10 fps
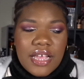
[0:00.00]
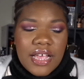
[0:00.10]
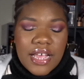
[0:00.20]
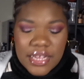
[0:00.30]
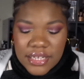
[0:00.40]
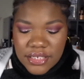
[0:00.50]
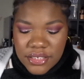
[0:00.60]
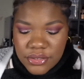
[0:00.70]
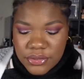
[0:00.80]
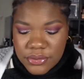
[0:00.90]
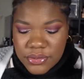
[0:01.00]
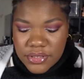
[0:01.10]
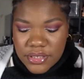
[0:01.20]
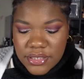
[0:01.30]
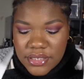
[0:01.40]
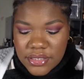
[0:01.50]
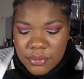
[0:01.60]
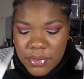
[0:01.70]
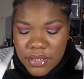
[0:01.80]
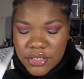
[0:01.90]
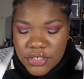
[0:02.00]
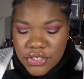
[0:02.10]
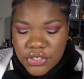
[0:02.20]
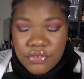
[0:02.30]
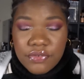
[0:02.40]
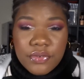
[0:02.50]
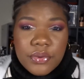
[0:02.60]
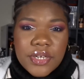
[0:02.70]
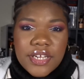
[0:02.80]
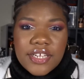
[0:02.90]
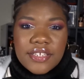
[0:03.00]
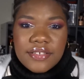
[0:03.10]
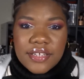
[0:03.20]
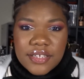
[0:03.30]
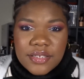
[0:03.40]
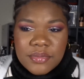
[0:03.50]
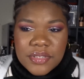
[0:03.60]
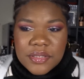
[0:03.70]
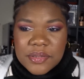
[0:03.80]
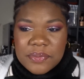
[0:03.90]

I used this blush 48 times.